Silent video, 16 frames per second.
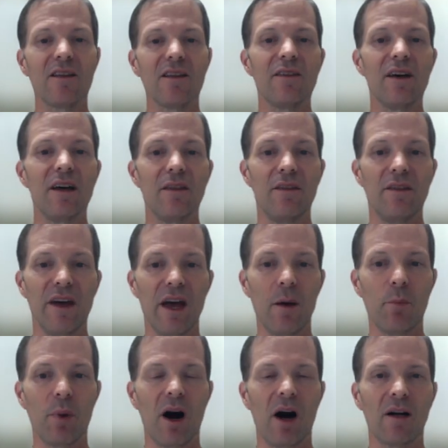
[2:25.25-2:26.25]
that their
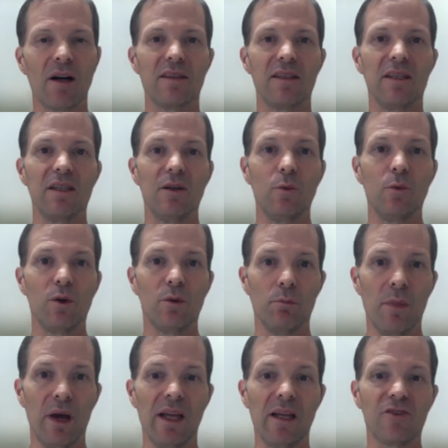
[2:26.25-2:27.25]
party would
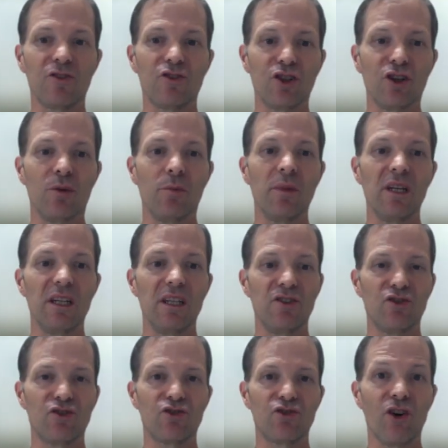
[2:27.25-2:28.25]
make Germany
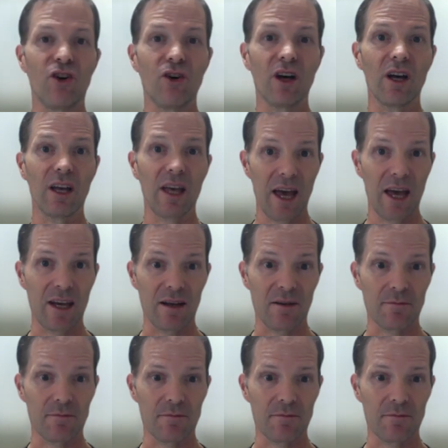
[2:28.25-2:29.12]
strong again.